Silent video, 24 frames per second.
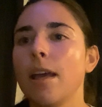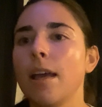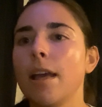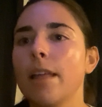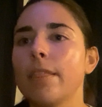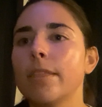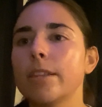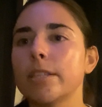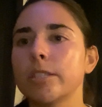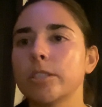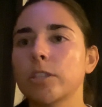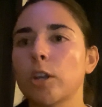
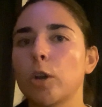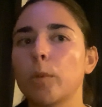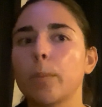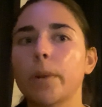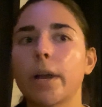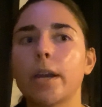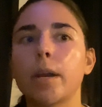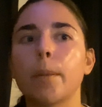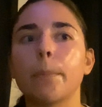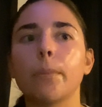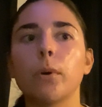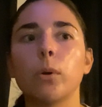the scope
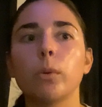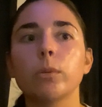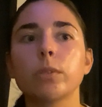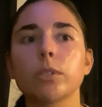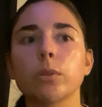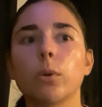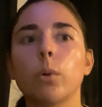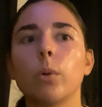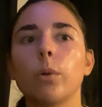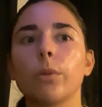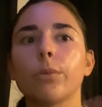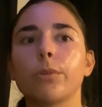kind of pokes a
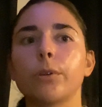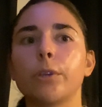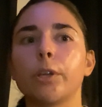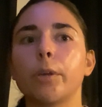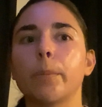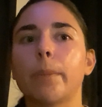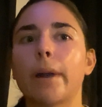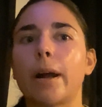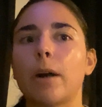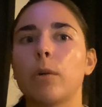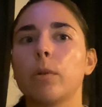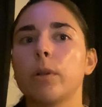hole through your
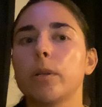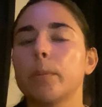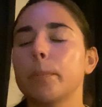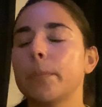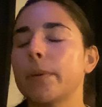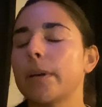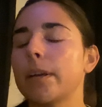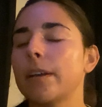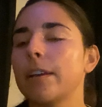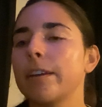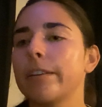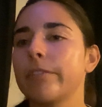bowel.
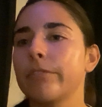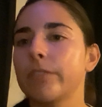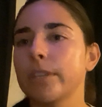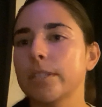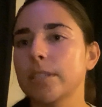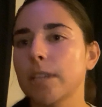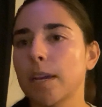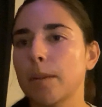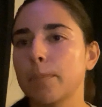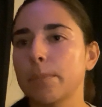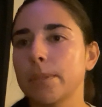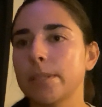But if this
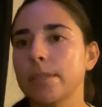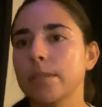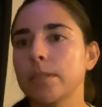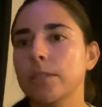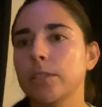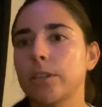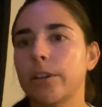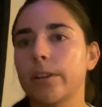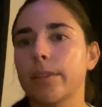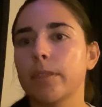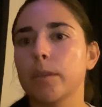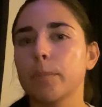happens
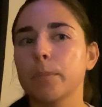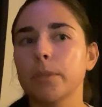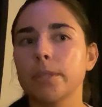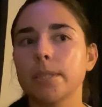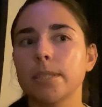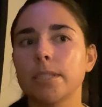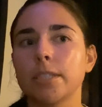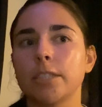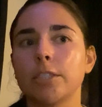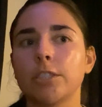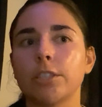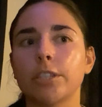during the
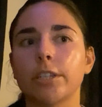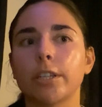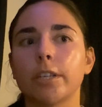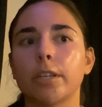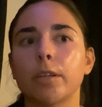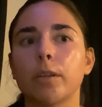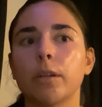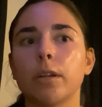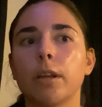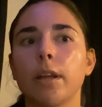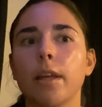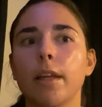
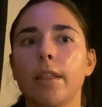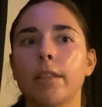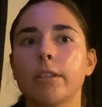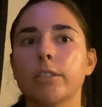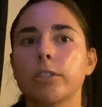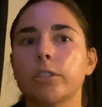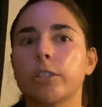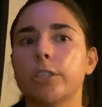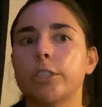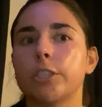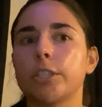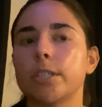procedure, the
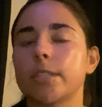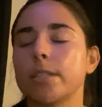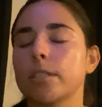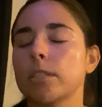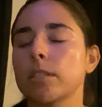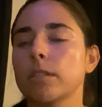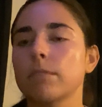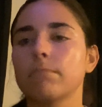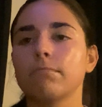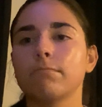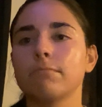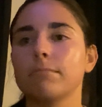
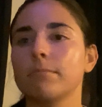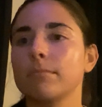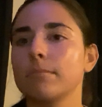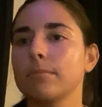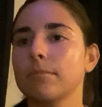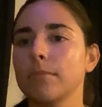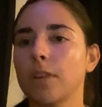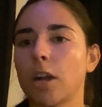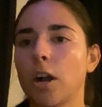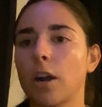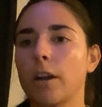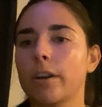surgeon's
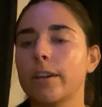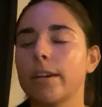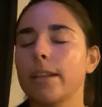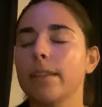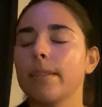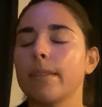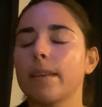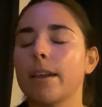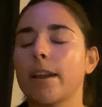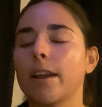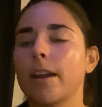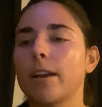already
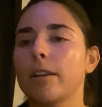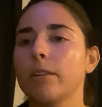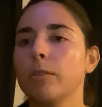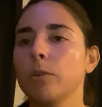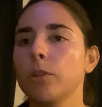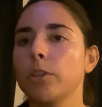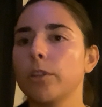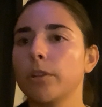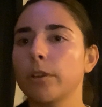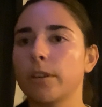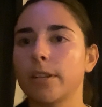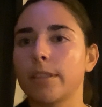there,
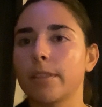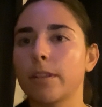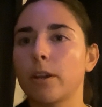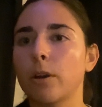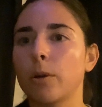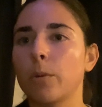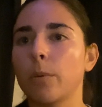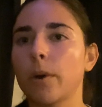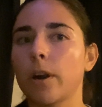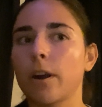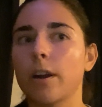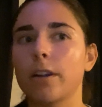you're in the
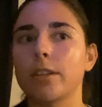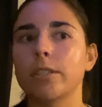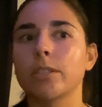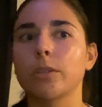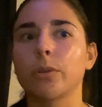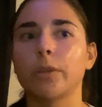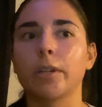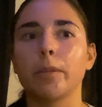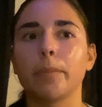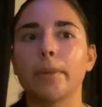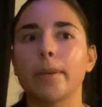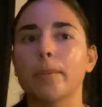OR, so
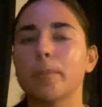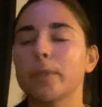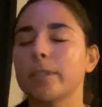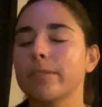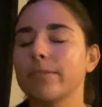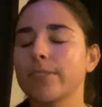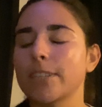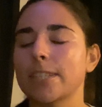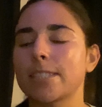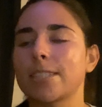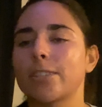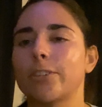he'll be able to
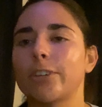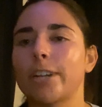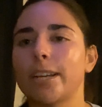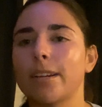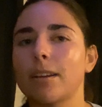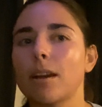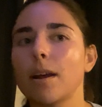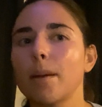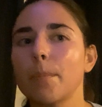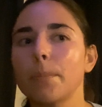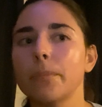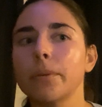fix it right up.